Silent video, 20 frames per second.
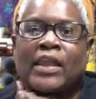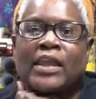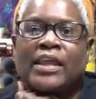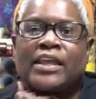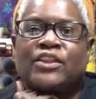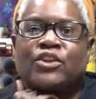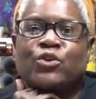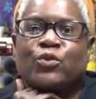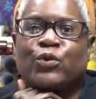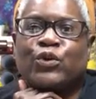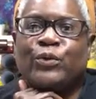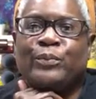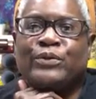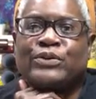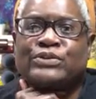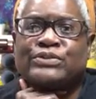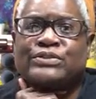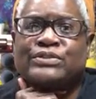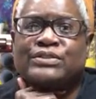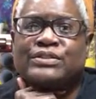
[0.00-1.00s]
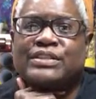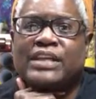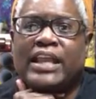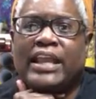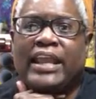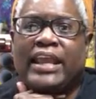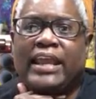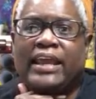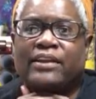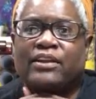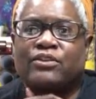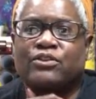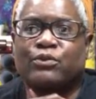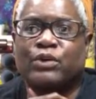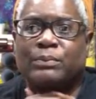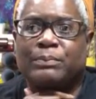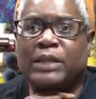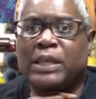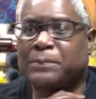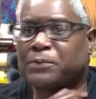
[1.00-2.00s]
And the groomers, they had
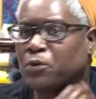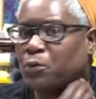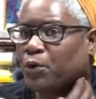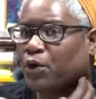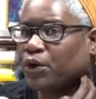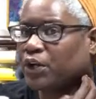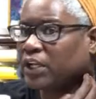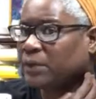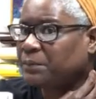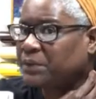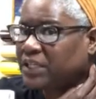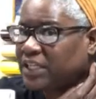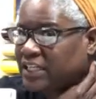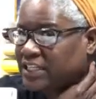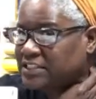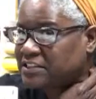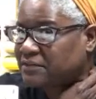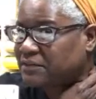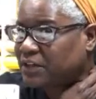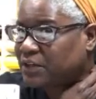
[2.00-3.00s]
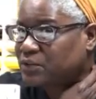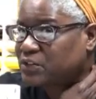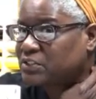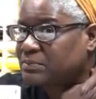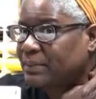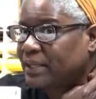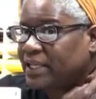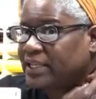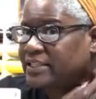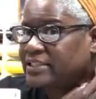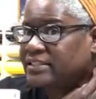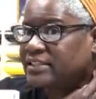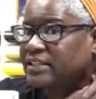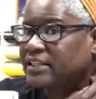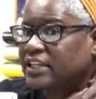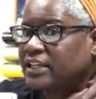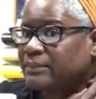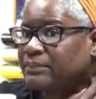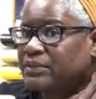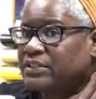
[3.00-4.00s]
three people working because of her space to
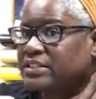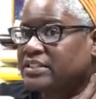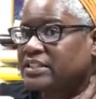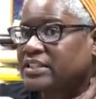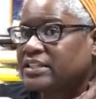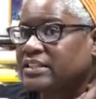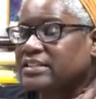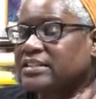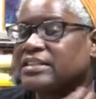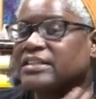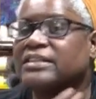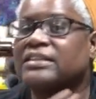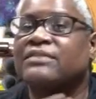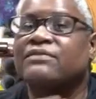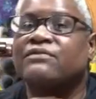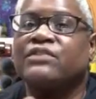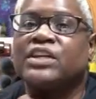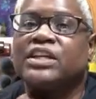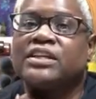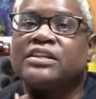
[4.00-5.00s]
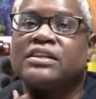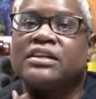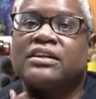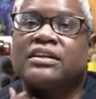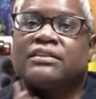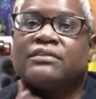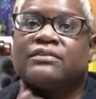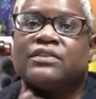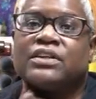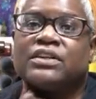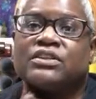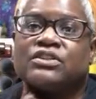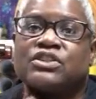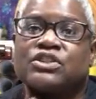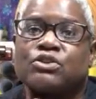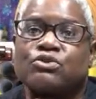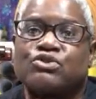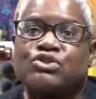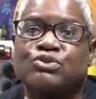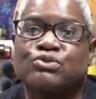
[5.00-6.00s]
keep the six feet of uh,
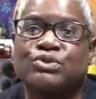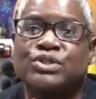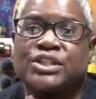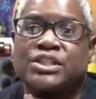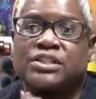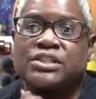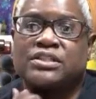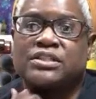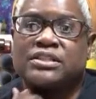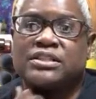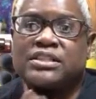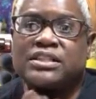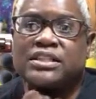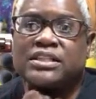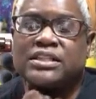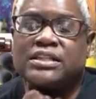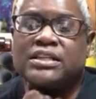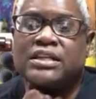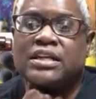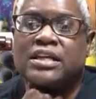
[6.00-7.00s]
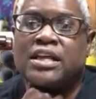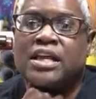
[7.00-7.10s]
social distancing.